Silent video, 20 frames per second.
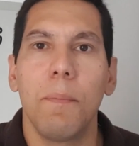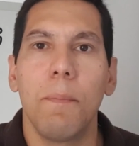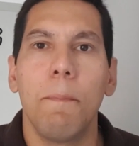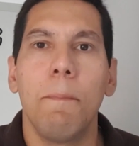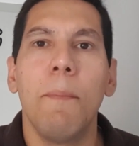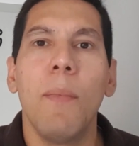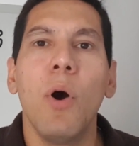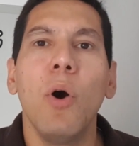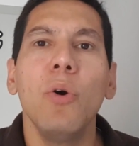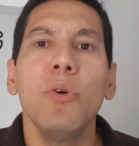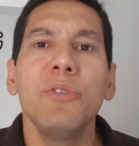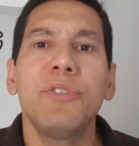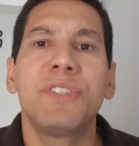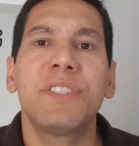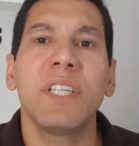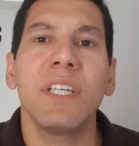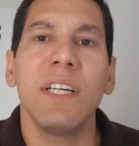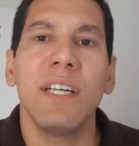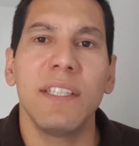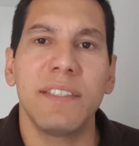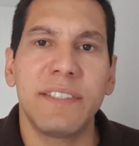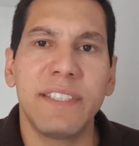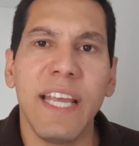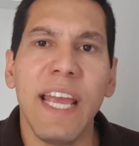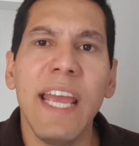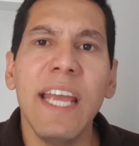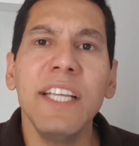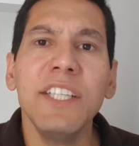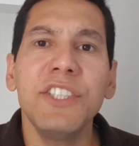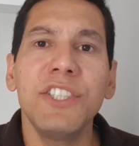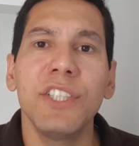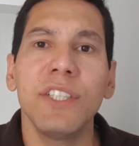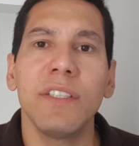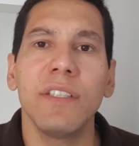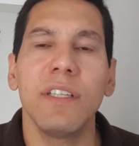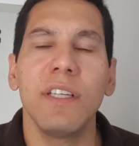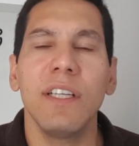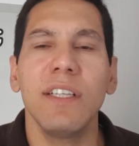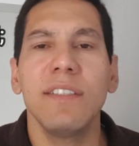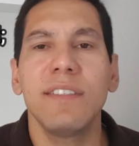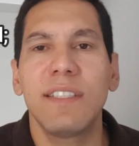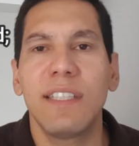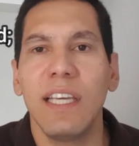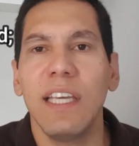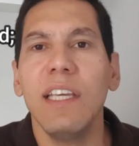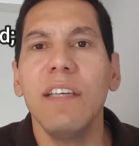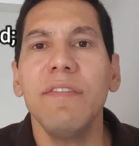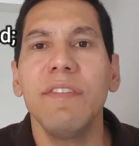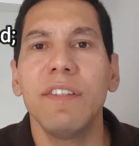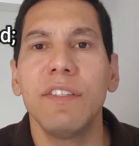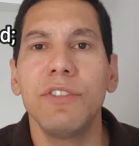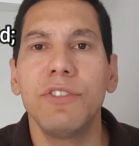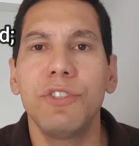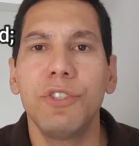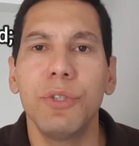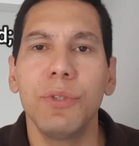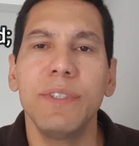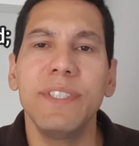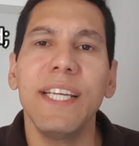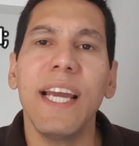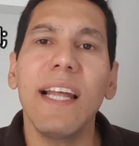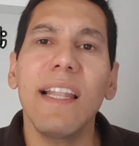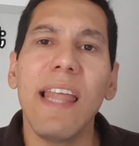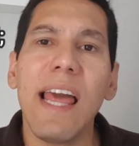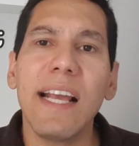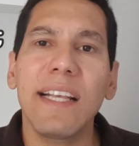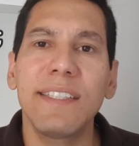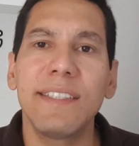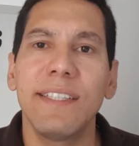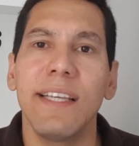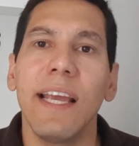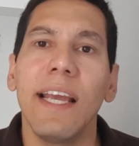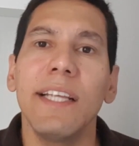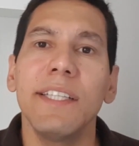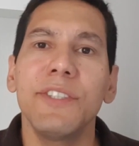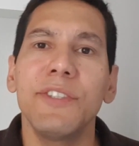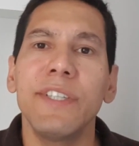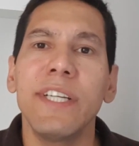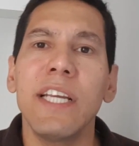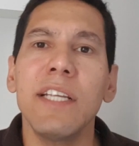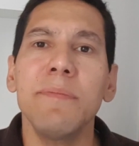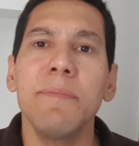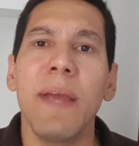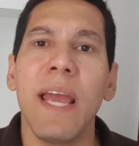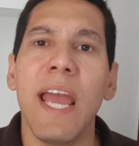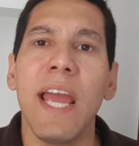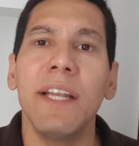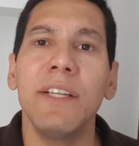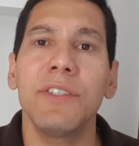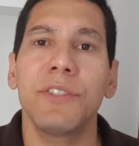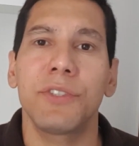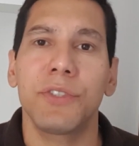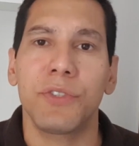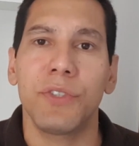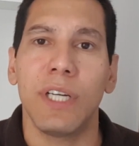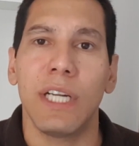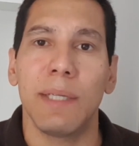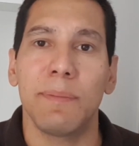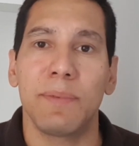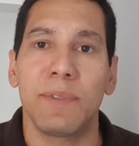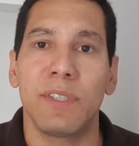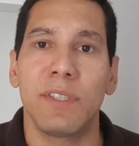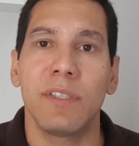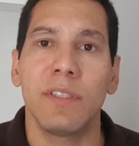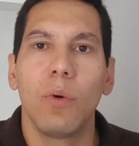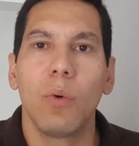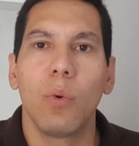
most attention is given to the Alexandrian manuscripts,